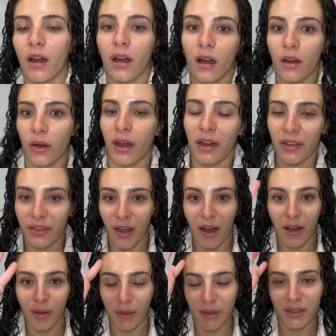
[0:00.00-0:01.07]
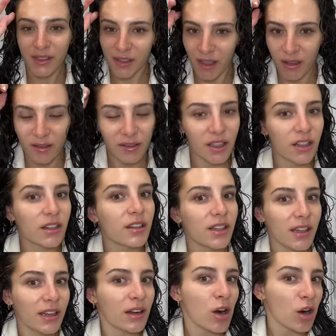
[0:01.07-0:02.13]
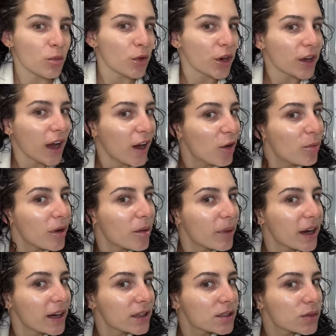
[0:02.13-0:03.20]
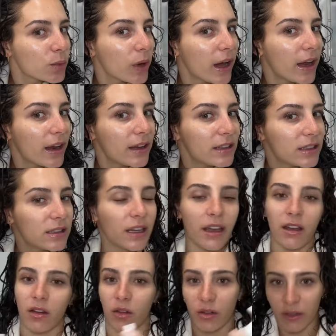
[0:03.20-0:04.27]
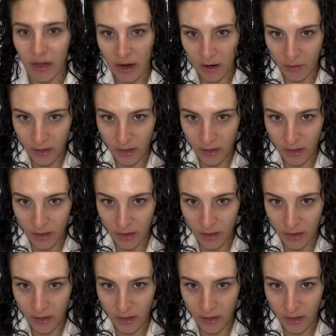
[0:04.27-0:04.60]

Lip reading: Okay, that was like literally an arm workout, but my hair is wet and detangled now.